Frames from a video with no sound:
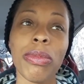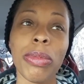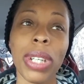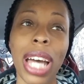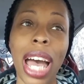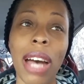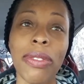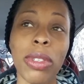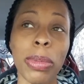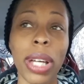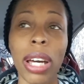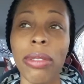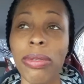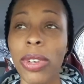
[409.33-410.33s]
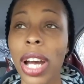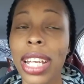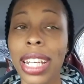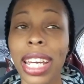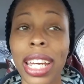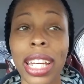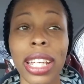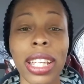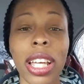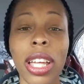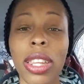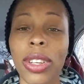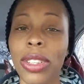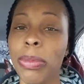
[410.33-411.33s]
but after Black Friday,
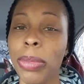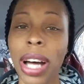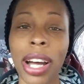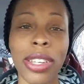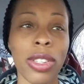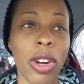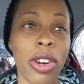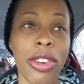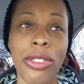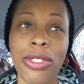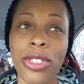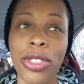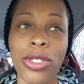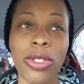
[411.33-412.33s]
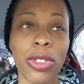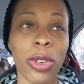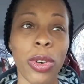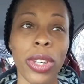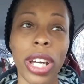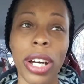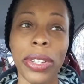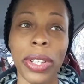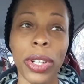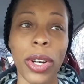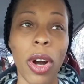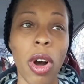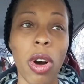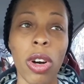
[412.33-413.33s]
those blocks are just thrown out
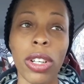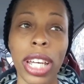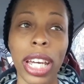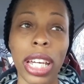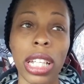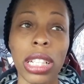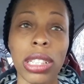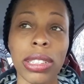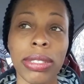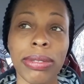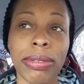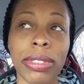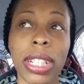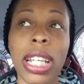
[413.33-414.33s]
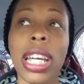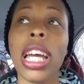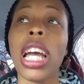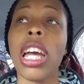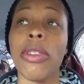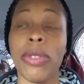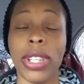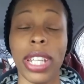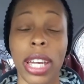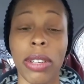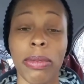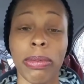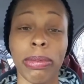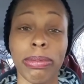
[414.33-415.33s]
there all day, every day.
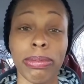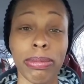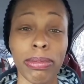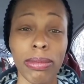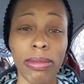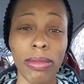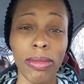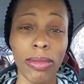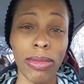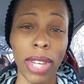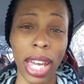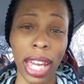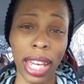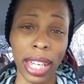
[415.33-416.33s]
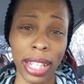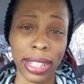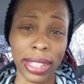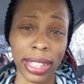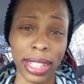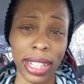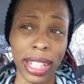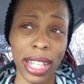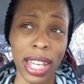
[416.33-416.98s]
And